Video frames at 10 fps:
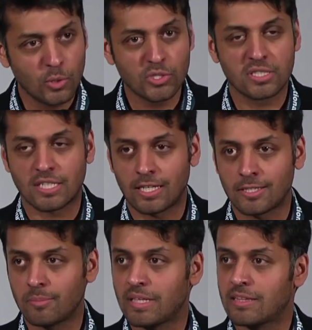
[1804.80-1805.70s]
to tell
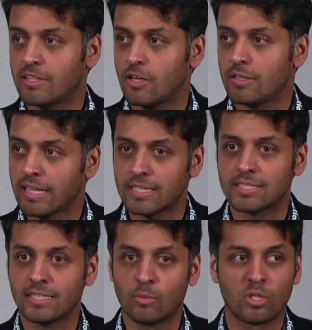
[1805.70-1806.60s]
them that their
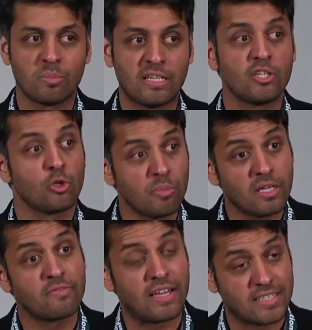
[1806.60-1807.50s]
legacy will be, you'll be a
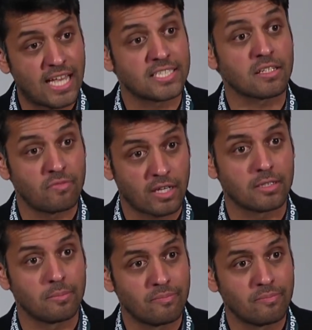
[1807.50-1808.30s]
fantastic victim.